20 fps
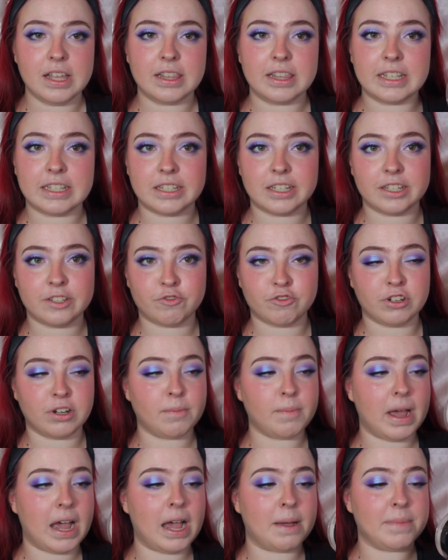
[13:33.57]
This is from
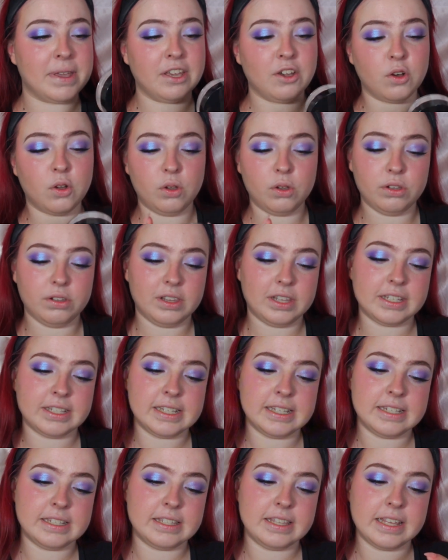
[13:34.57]
Amicol. This
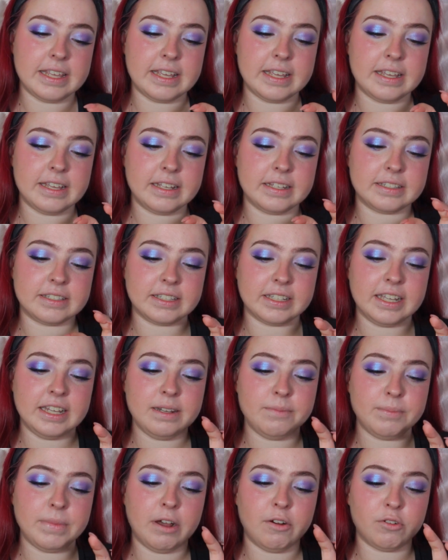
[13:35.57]
is the
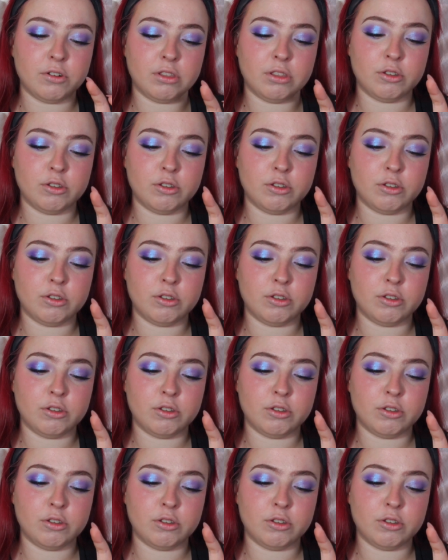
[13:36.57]
Skin Melt